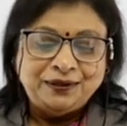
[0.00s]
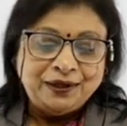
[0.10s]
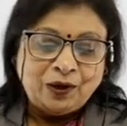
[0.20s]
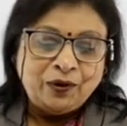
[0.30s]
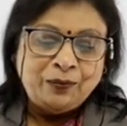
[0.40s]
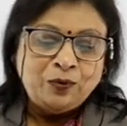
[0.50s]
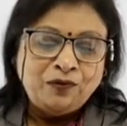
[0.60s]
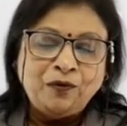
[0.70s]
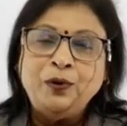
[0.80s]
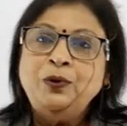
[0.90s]
Now I
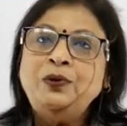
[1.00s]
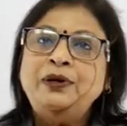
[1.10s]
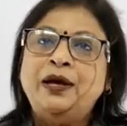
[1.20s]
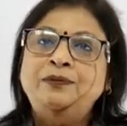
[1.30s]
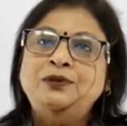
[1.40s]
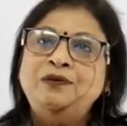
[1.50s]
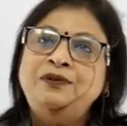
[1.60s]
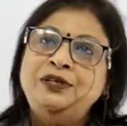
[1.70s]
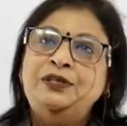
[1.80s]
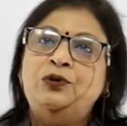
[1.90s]
move on to types
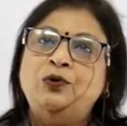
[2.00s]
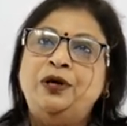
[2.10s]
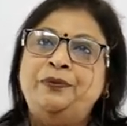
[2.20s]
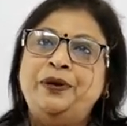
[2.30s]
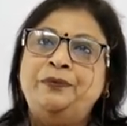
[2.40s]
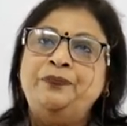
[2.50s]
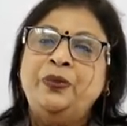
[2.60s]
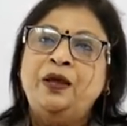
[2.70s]
of disequilibrium.